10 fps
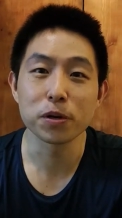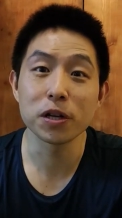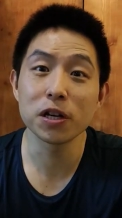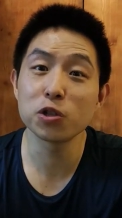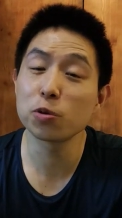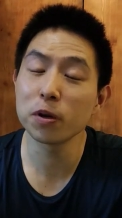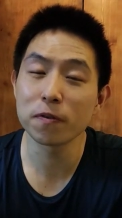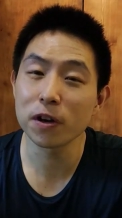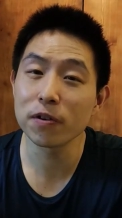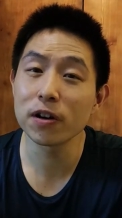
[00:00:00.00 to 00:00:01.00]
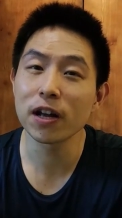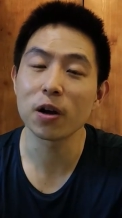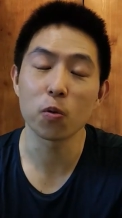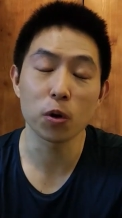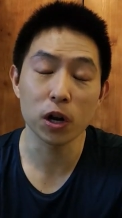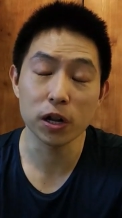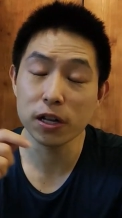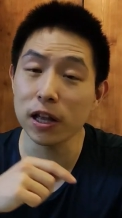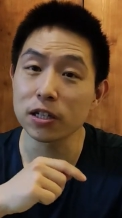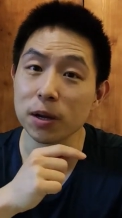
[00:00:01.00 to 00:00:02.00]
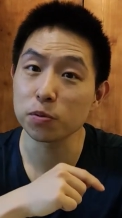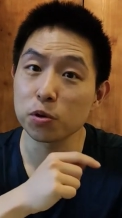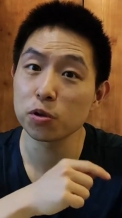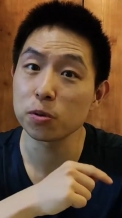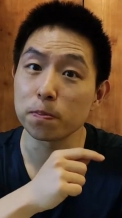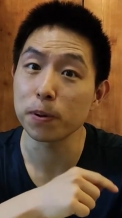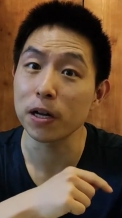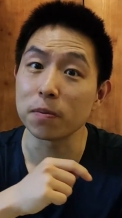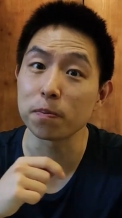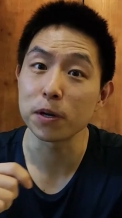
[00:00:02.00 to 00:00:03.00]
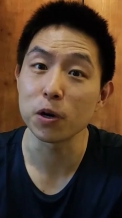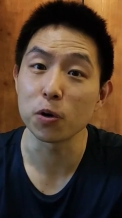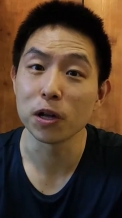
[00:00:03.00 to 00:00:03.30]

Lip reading: please do me a favor and click that subscription button below.